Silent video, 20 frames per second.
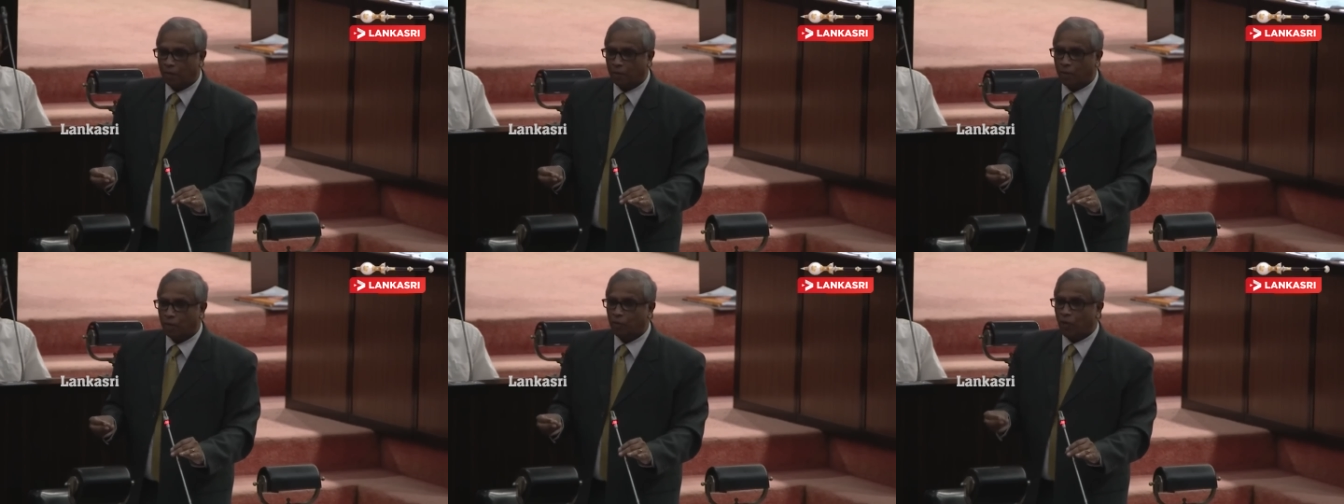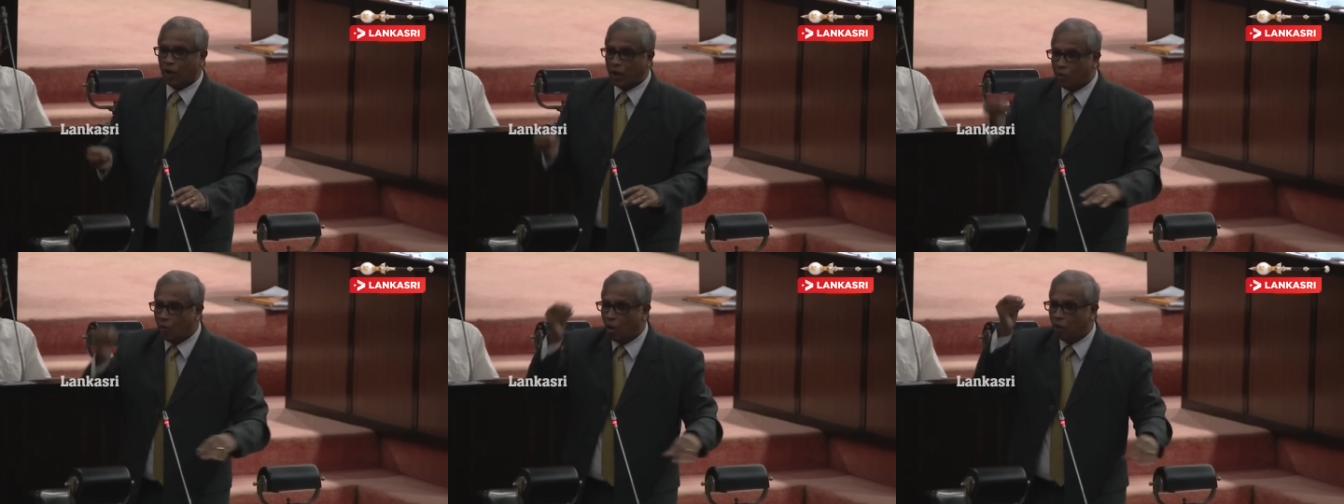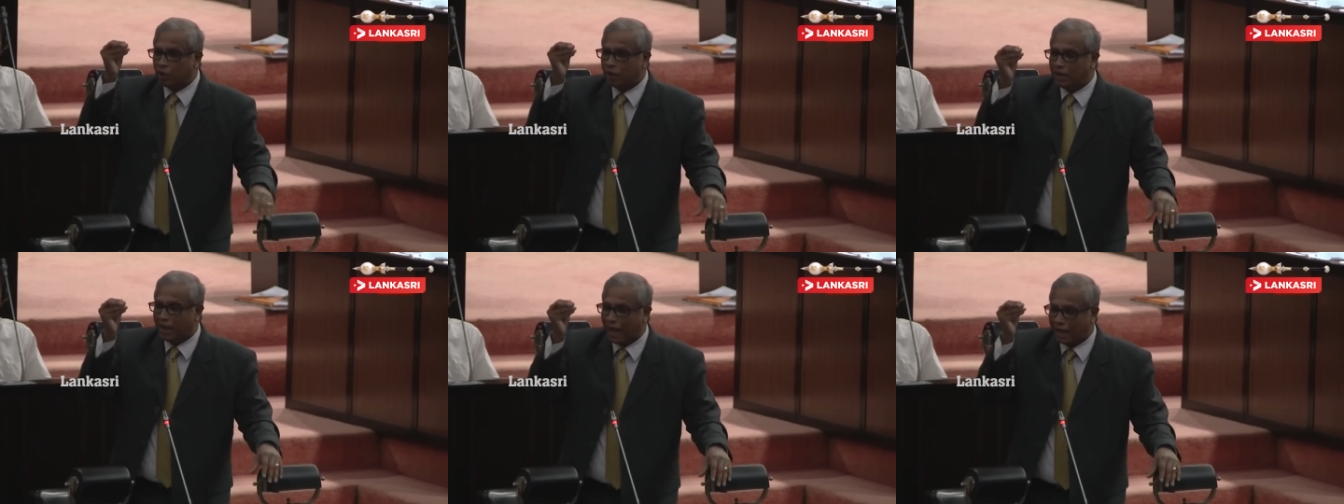But what
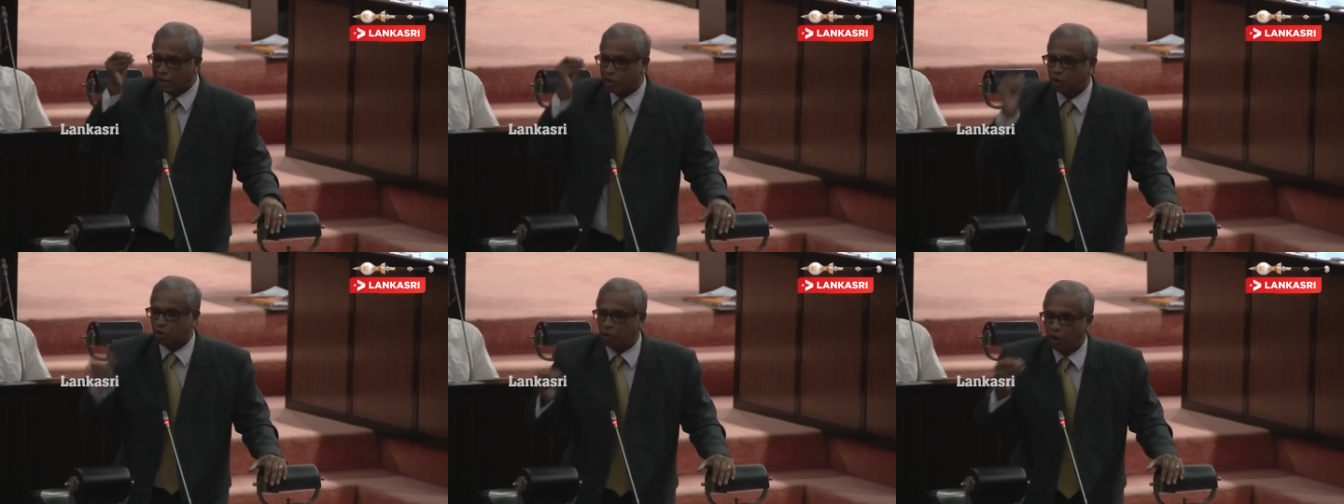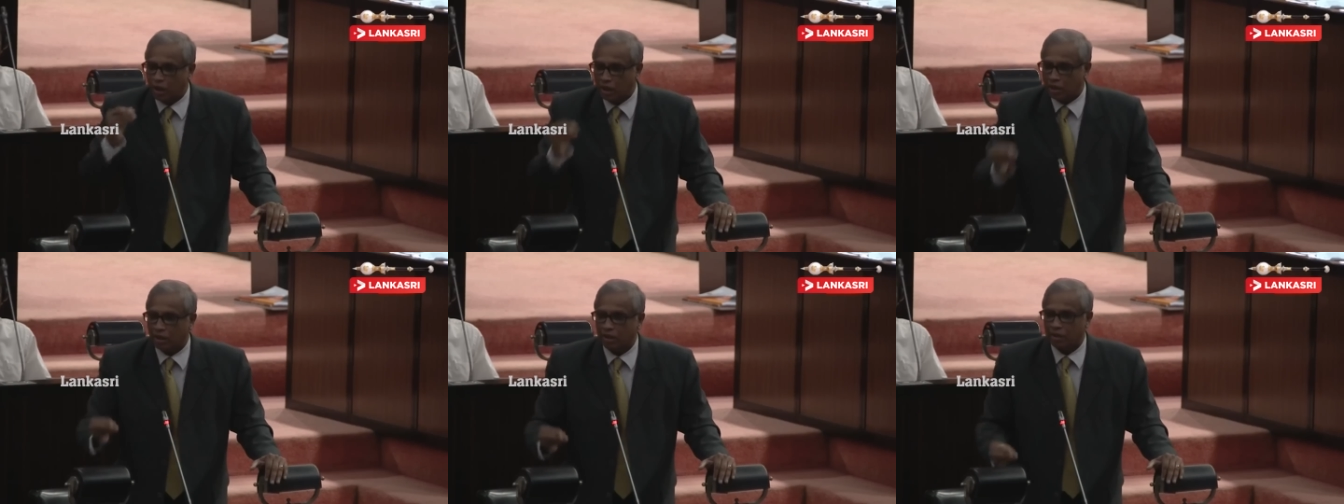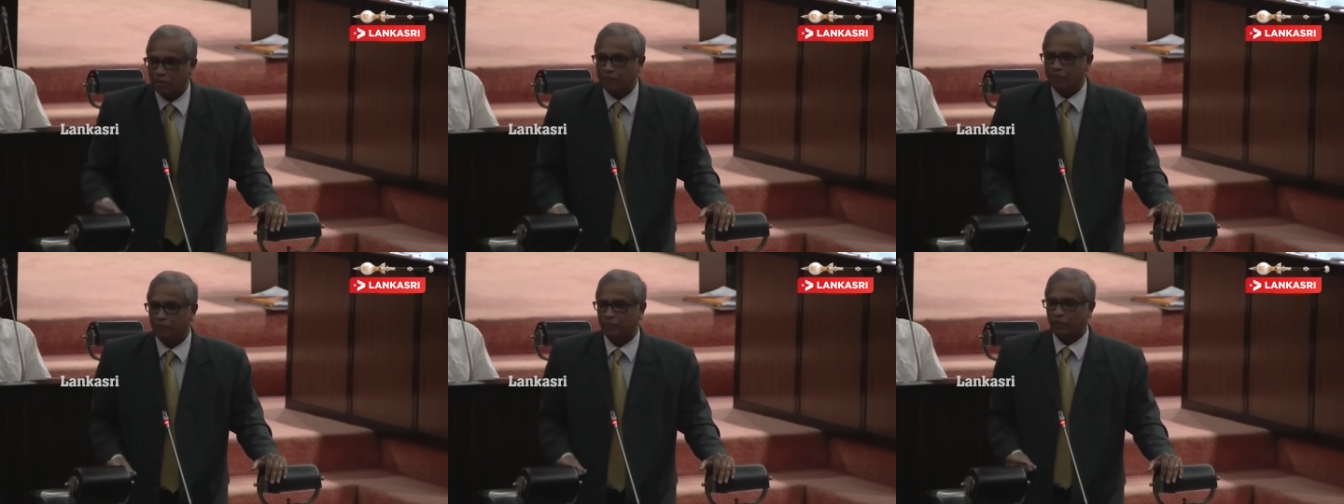about the actual
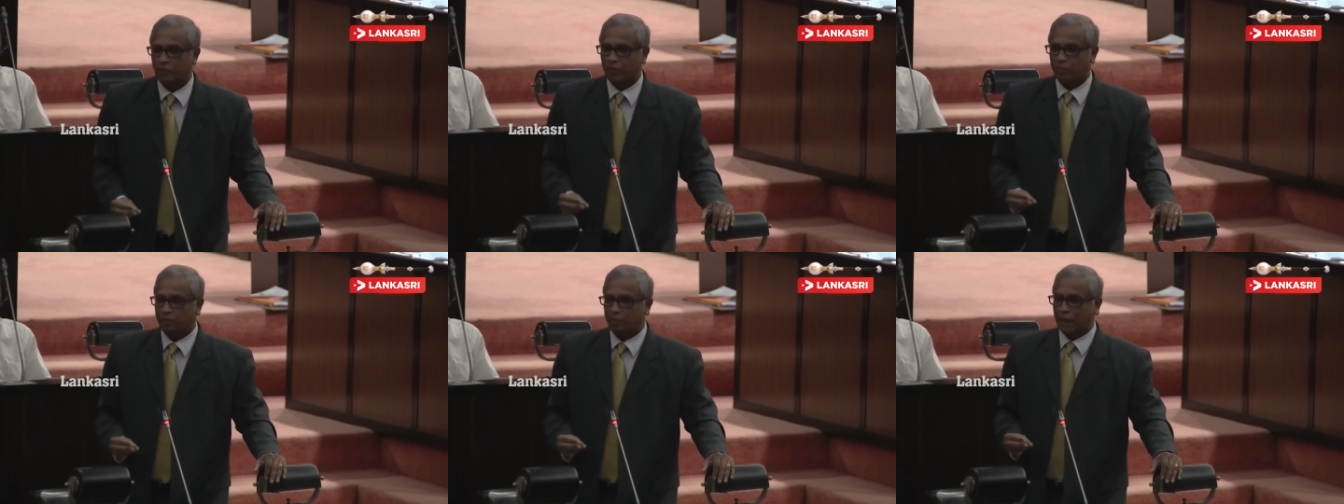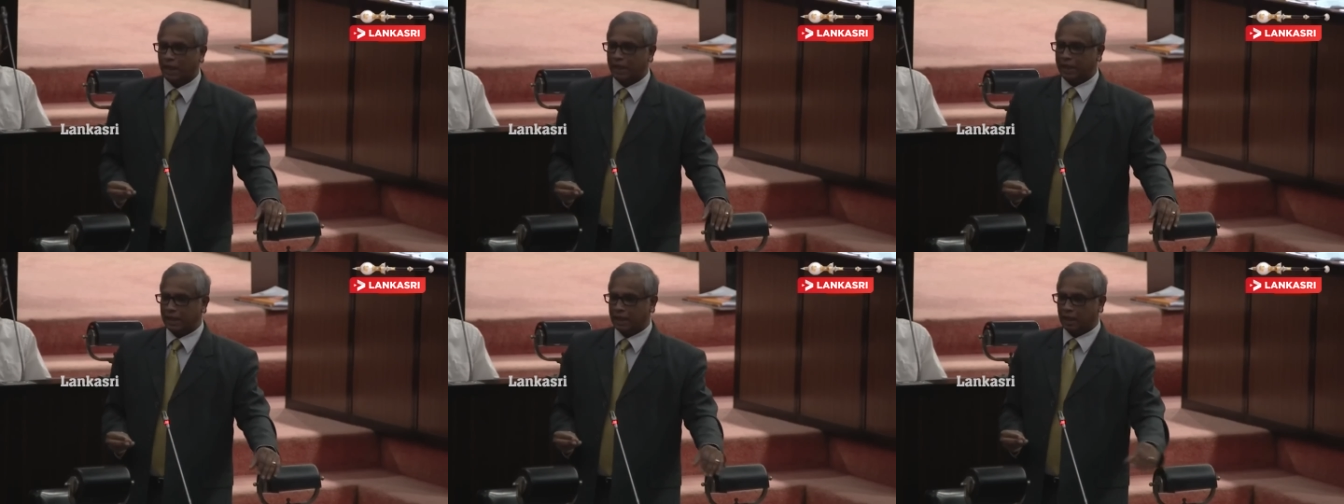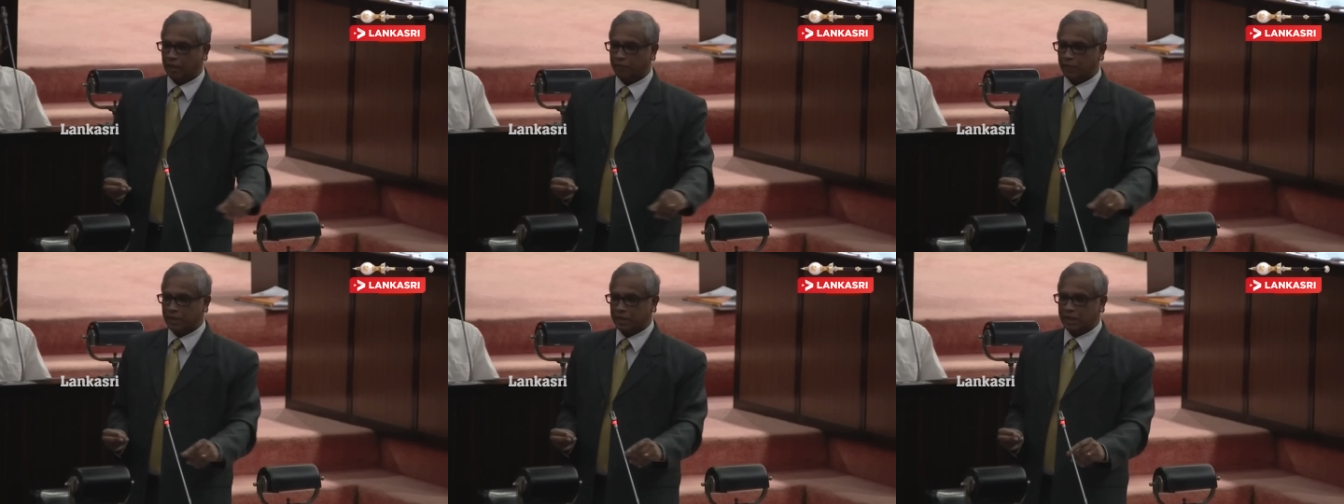
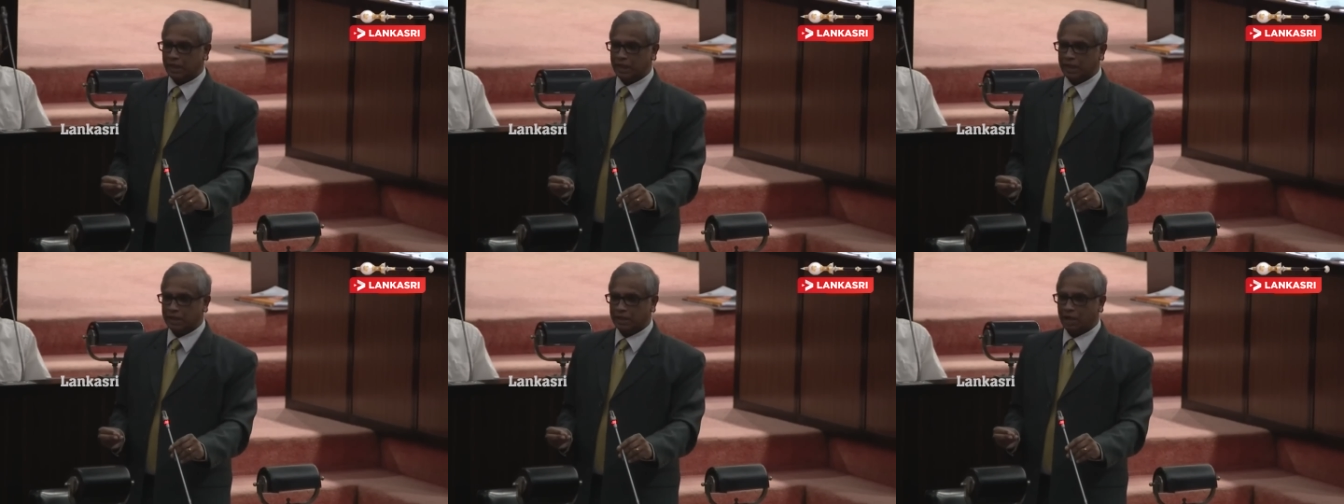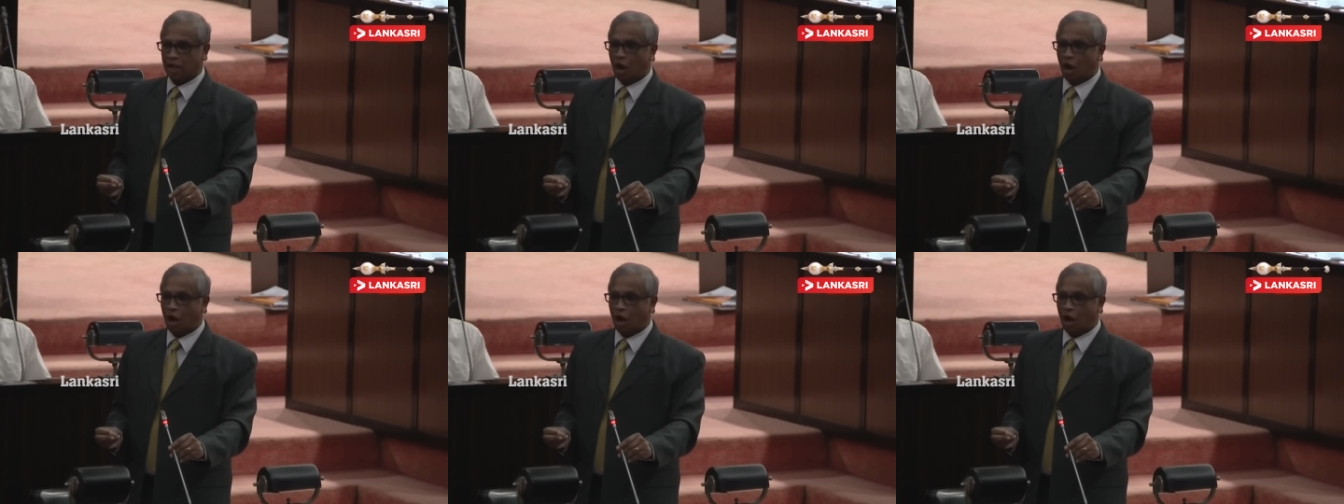political prisoners?